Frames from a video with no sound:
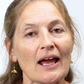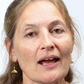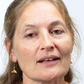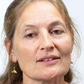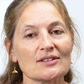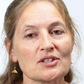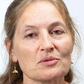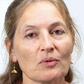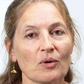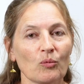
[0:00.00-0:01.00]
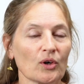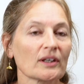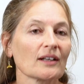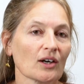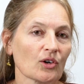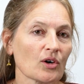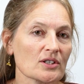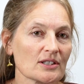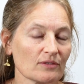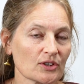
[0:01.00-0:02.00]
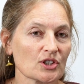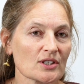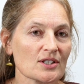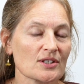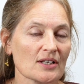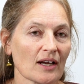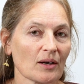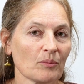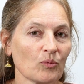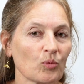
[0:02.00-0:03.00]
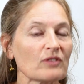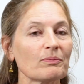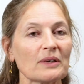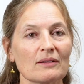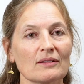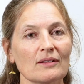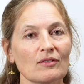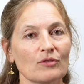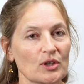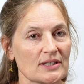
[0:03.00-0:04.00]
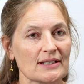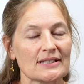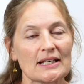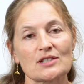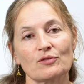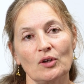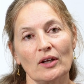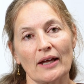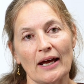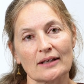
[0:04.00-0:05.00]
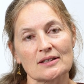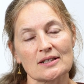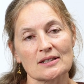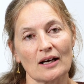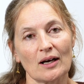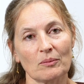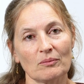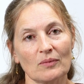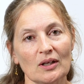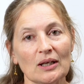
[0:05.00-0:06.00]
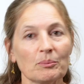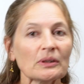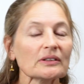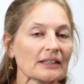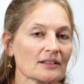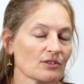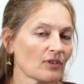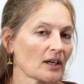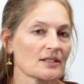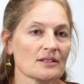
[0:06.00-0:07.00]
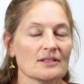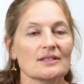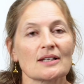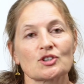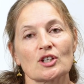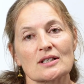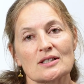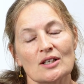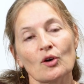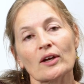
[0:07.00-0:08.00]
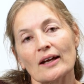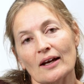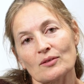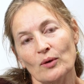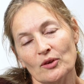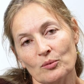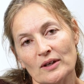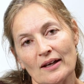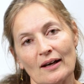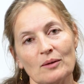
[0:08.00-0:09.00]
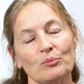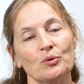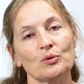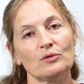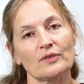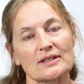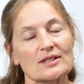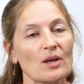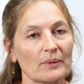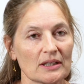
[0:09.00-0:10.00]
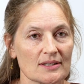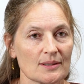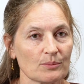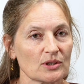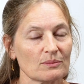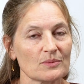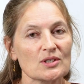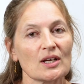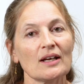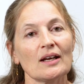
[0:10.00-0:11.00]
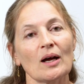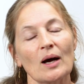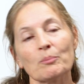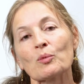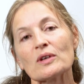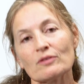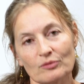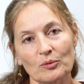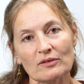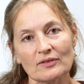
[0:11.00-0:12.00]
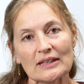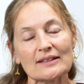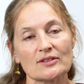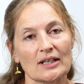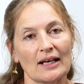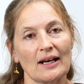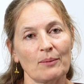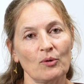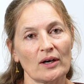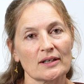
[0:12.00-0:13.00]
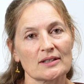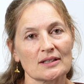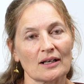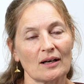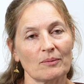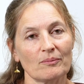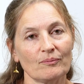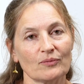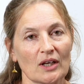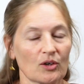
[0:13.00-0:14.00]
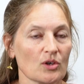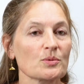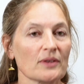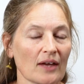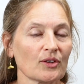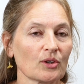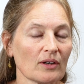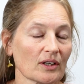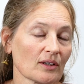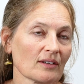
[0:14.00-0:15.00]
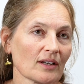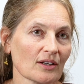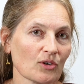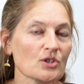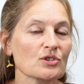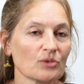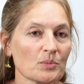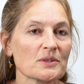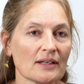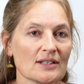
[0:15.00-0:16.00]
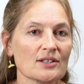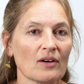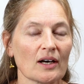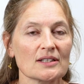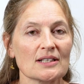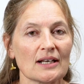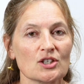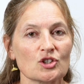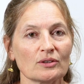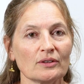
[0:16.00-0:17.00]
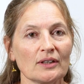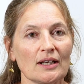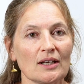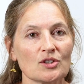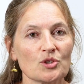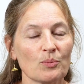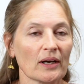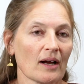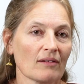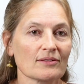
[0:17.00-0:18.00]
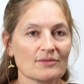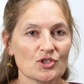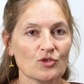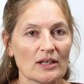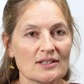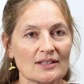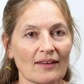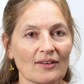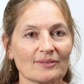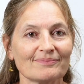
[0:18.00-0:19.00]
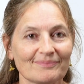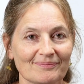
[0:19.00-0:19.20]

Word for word: And working across divisions, um, we've been very successful at um, building devices, such as looking at whether we can improve insomnia symptoms. Um, but we've, we've needed to collaborate um, across with other uh, across groups at SRI International to bring our strengths together.